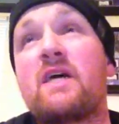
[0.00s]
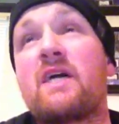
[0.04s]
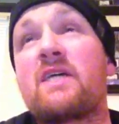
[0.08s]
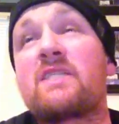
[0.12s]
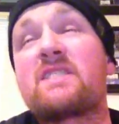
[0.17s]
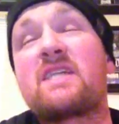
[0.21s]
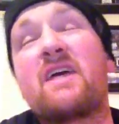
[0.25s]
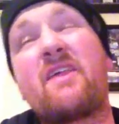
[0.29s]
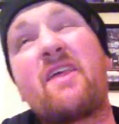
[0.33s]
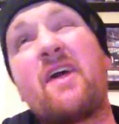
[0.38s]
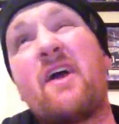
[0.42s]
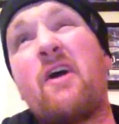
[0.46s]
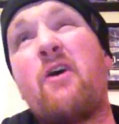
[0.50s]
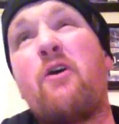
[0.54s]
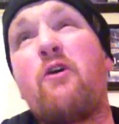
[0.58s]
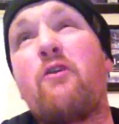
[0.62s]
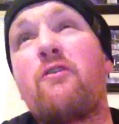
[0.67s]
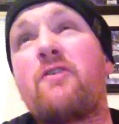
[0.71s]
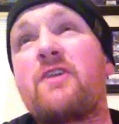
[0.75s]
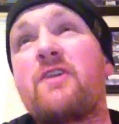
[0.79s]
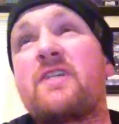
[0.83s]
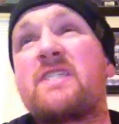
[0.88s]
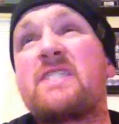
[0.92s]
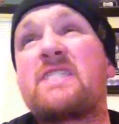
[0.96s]
I saw the
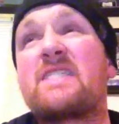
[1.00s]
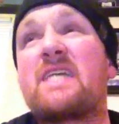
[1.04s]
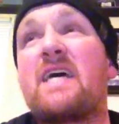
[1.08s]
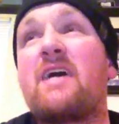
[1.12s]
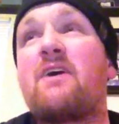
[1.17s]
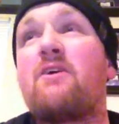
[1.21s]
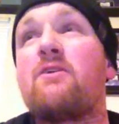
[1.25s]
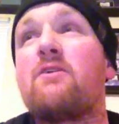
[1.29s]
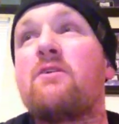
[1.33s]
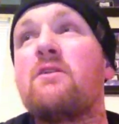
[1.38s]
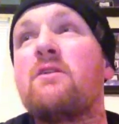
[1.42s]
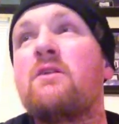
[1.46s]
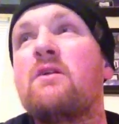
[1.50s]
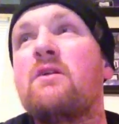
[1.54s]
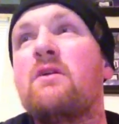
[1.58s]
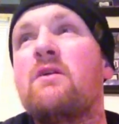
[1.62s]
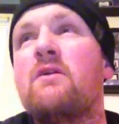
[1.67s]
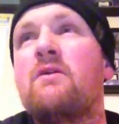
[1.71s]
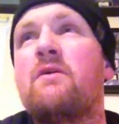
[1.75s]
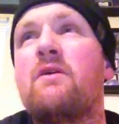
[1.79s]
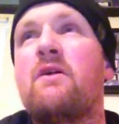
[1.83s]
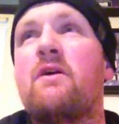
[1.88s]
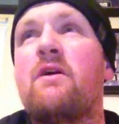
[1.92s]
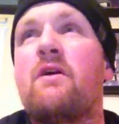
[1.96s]
Hell in the Cell
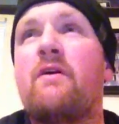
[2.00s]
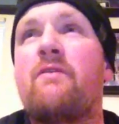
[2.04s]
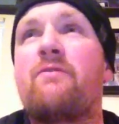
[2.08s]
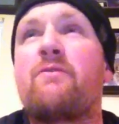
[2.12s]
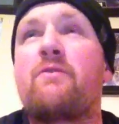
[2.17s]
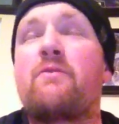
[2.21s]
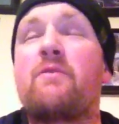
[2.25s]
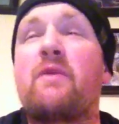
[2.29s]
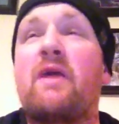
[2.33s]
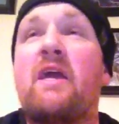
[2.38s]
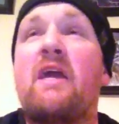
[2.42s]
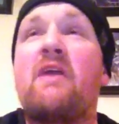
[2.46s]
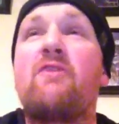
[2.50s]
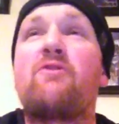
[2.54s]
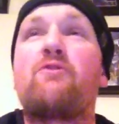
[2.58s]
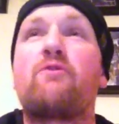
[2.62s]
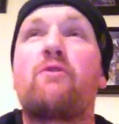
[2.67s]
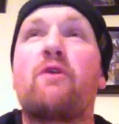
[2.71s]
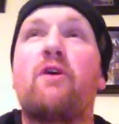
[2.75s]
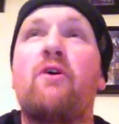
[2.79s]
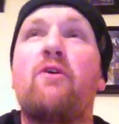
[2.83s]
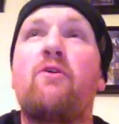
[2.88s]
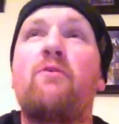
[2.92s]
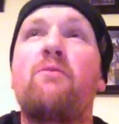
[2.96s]
from the 8th
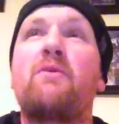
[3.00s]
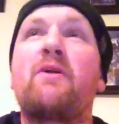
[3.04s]
row,